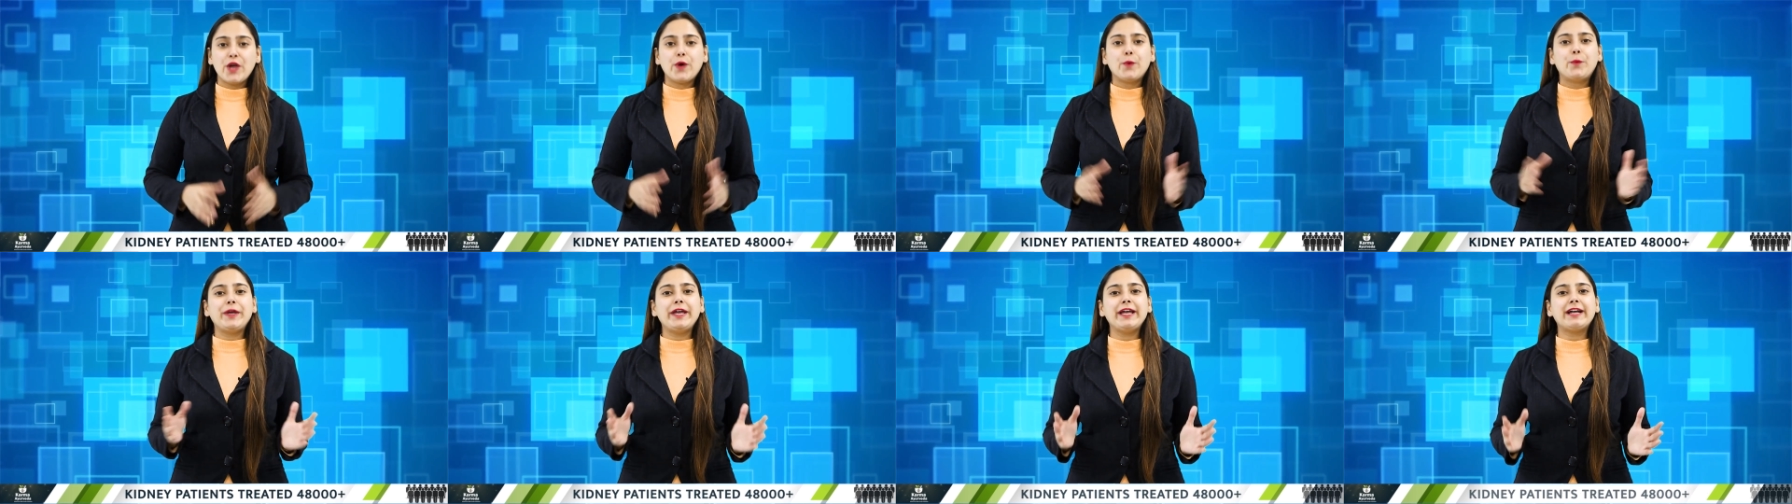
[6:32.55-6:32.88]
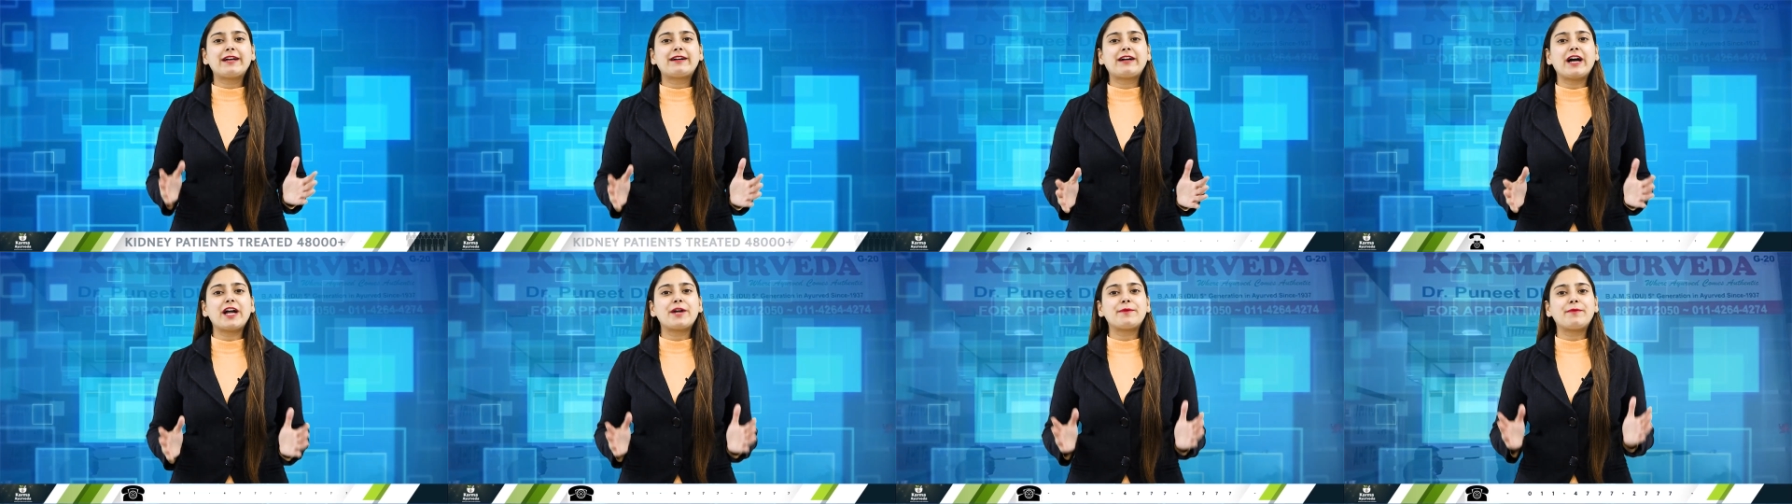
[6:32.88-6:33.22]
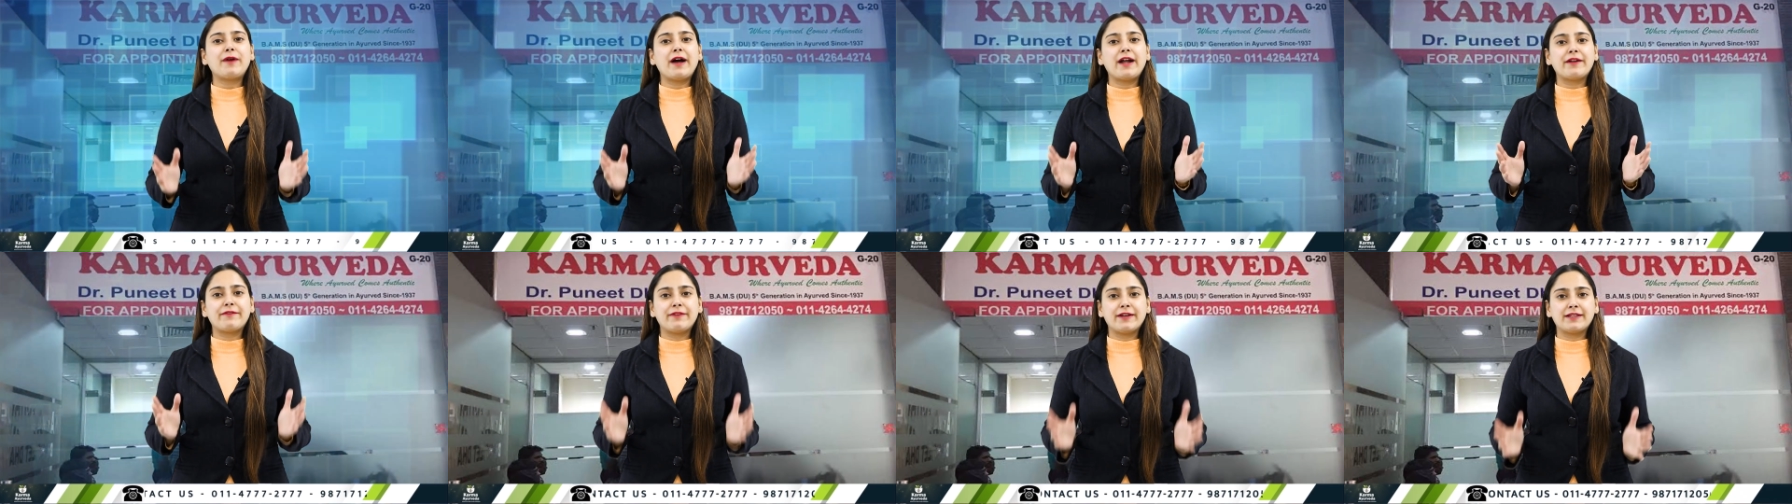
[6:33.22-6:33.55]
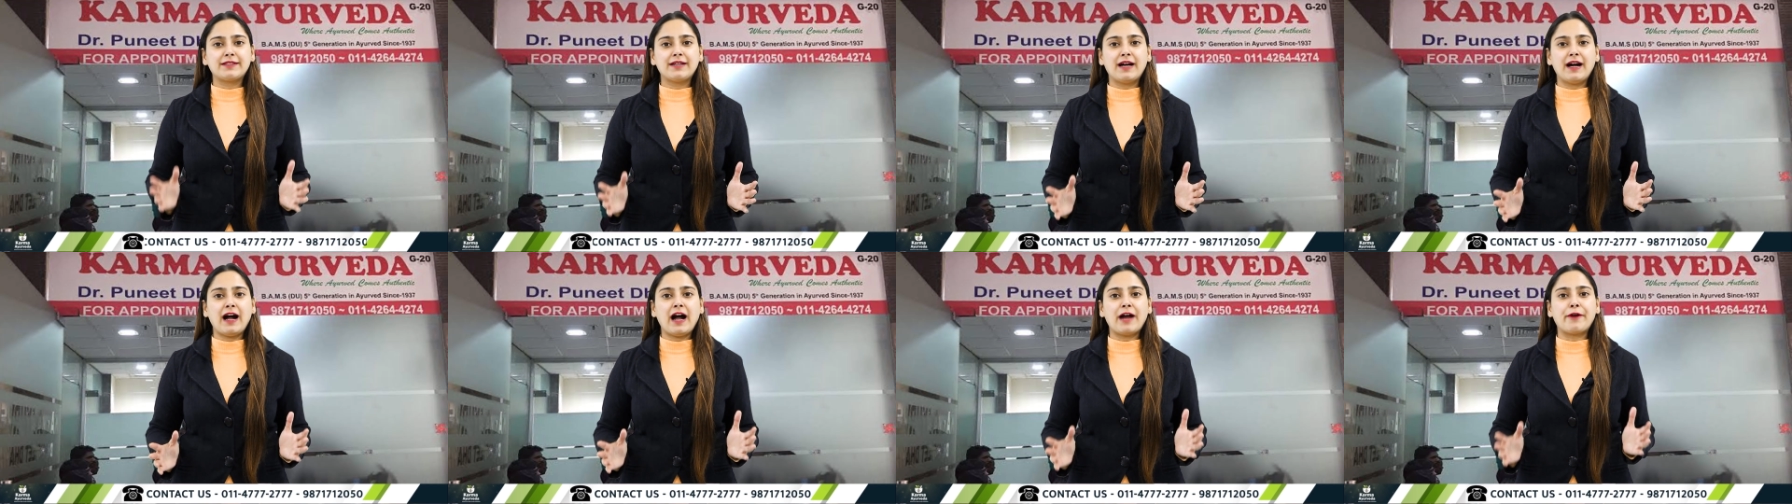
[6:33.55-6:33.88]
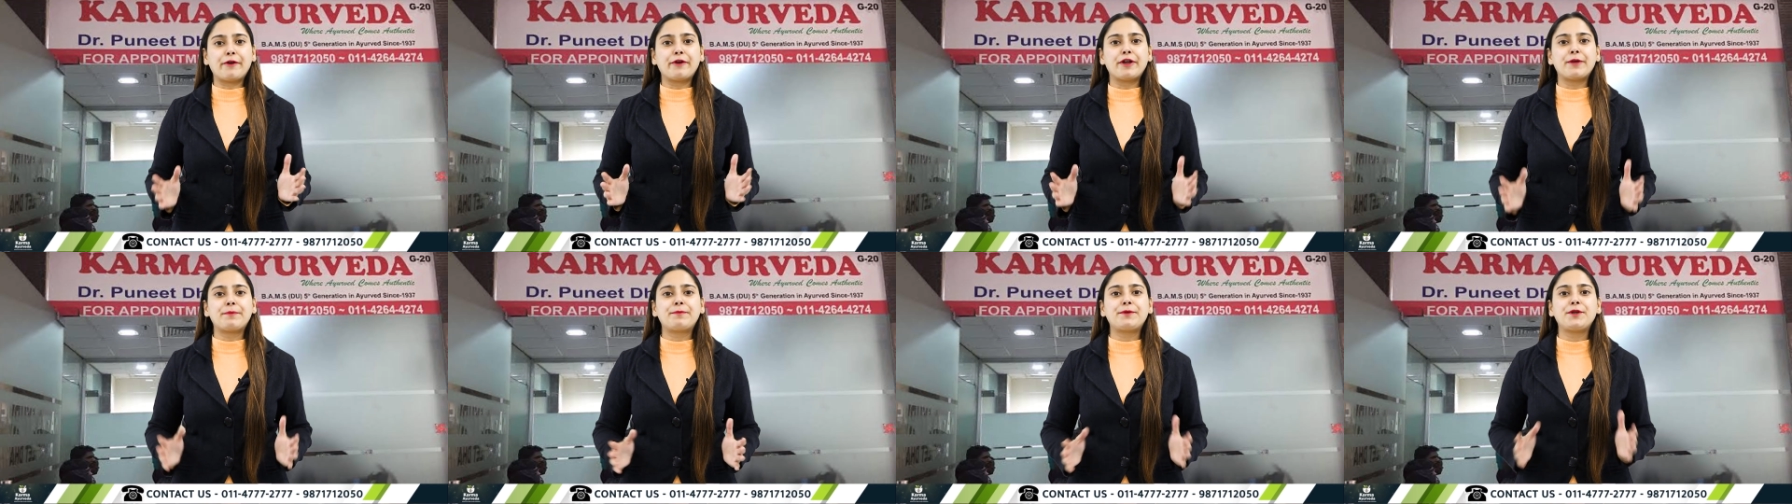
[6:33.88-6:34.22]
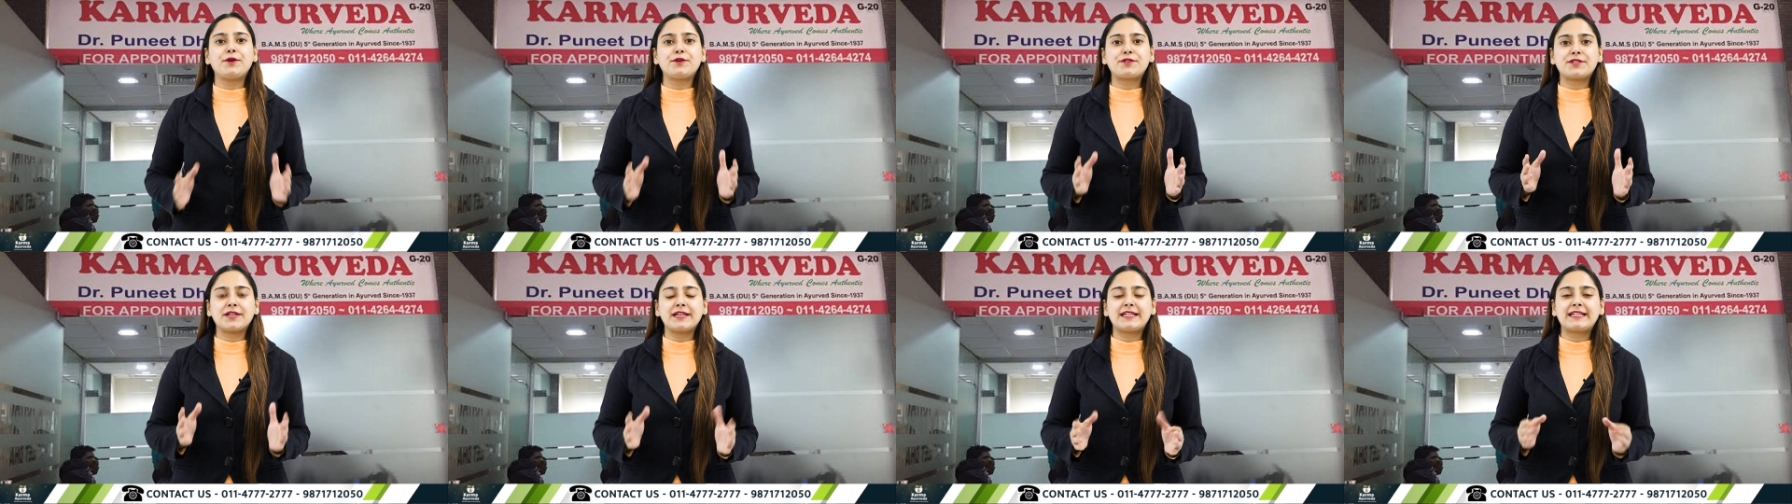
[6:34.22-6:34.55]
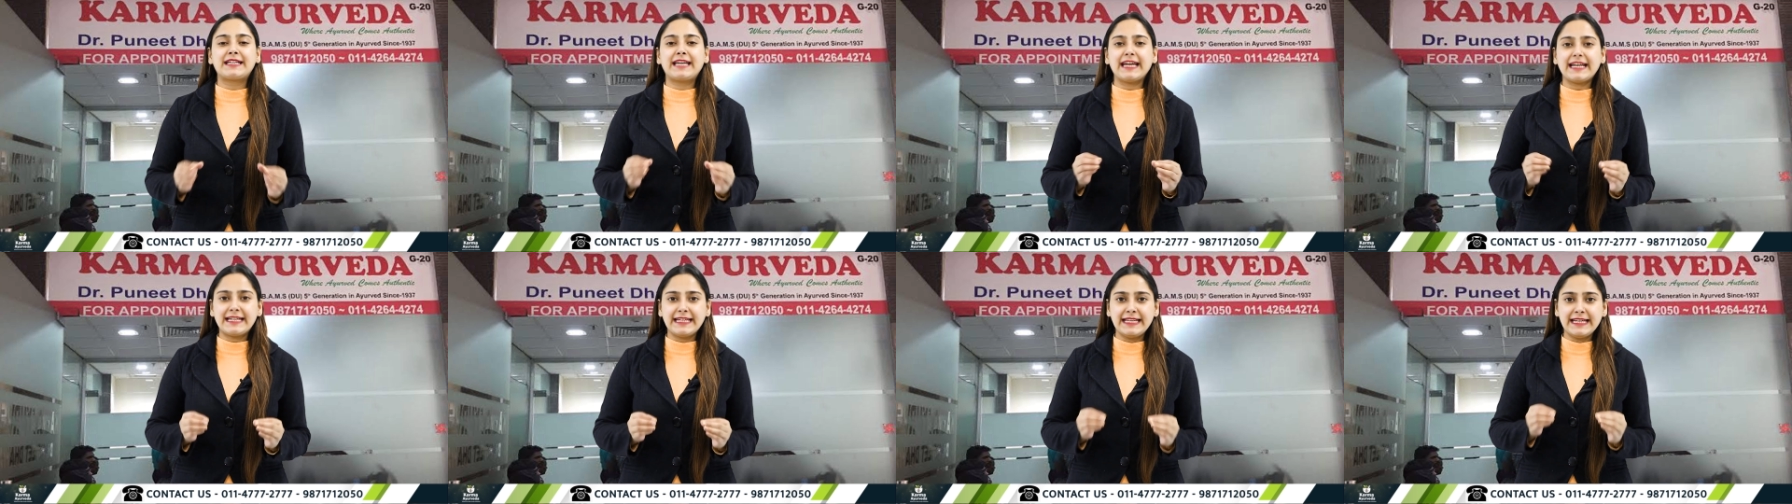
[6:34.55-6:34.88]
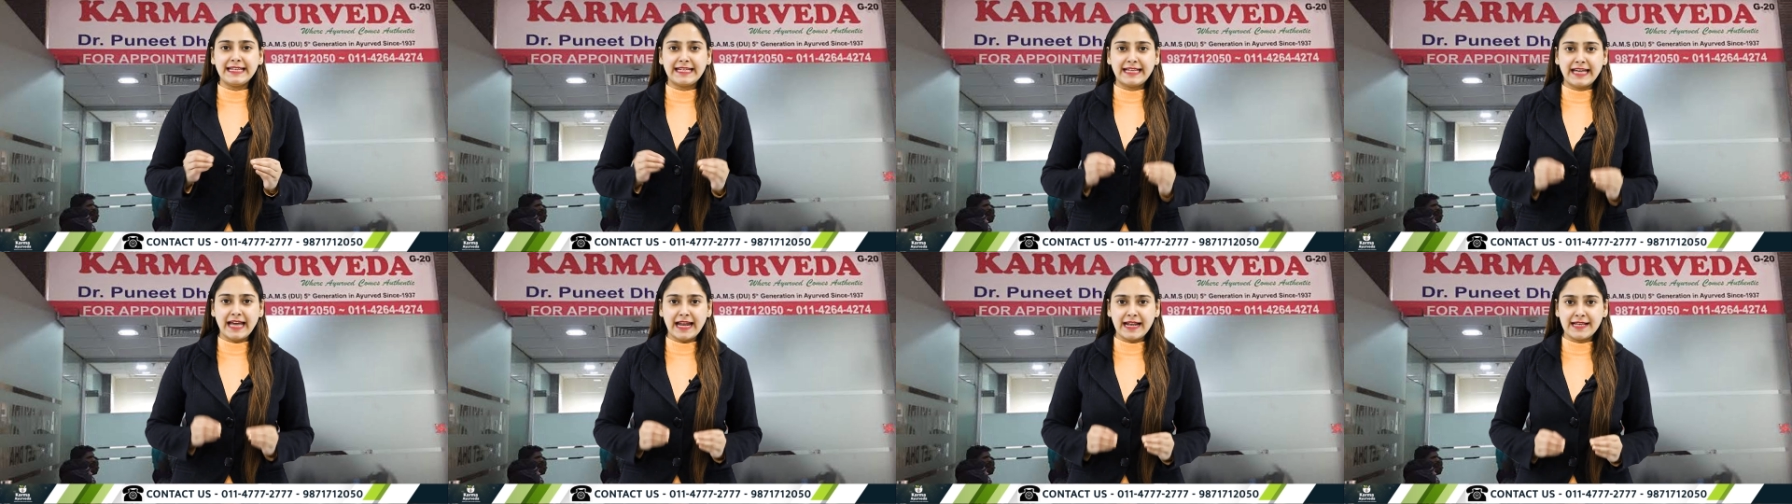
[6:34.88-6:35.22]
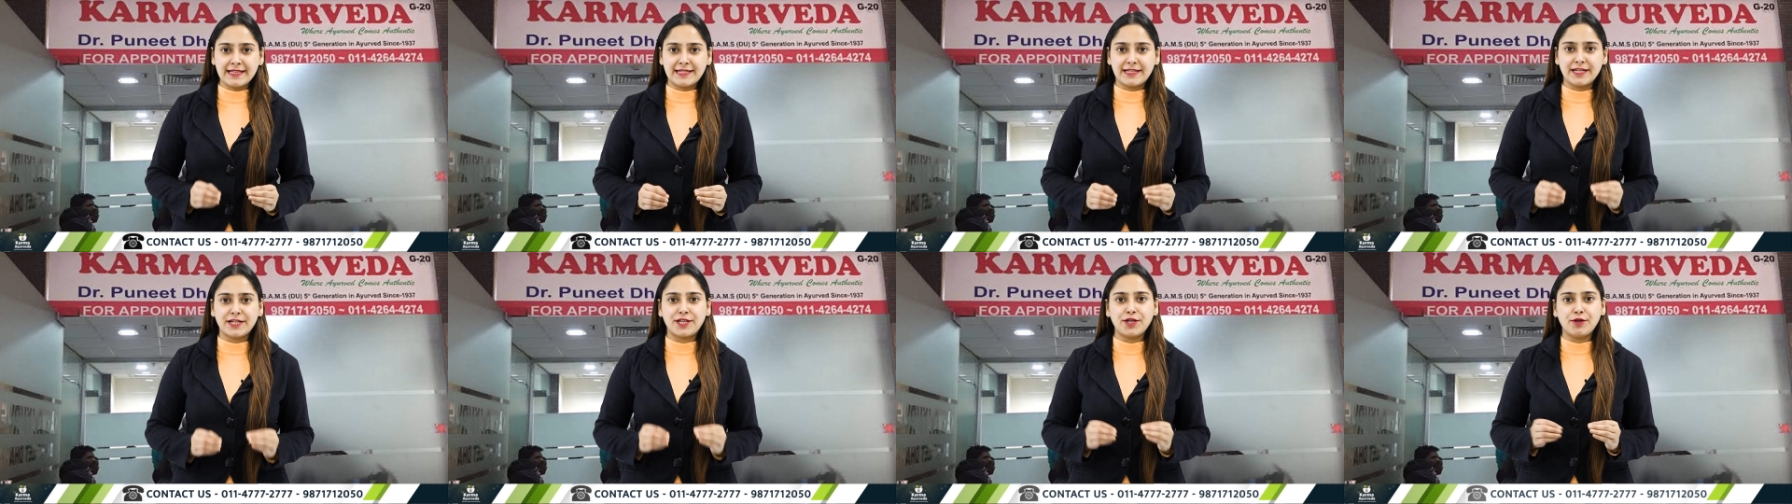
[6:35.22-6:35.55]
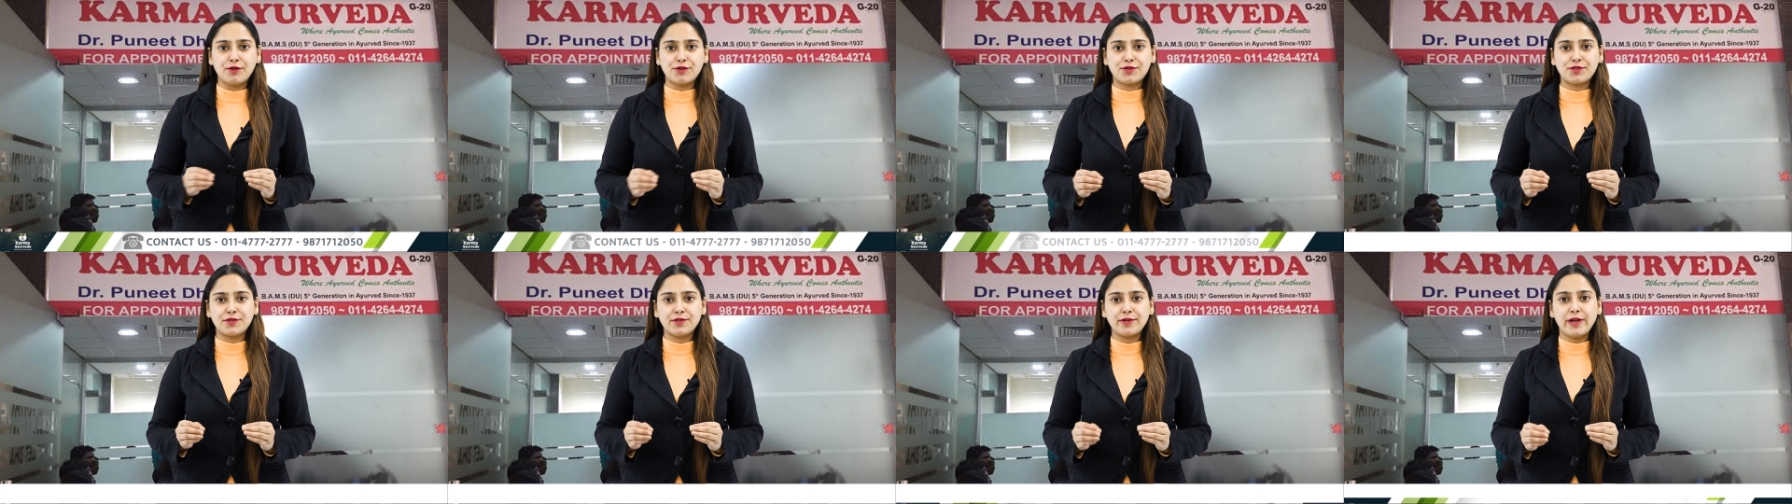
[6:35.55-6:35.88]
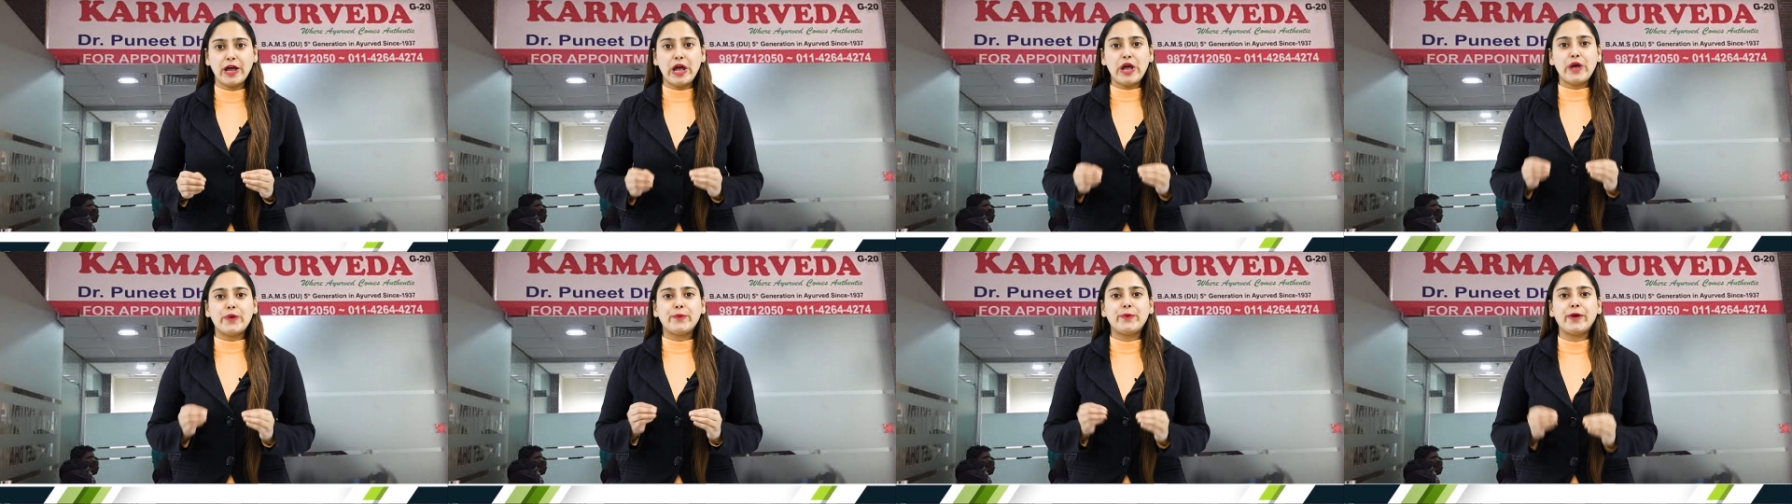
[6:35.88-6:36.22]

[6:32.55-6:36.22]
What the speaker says: We Karma Ayurveda are a reputed kidney care institution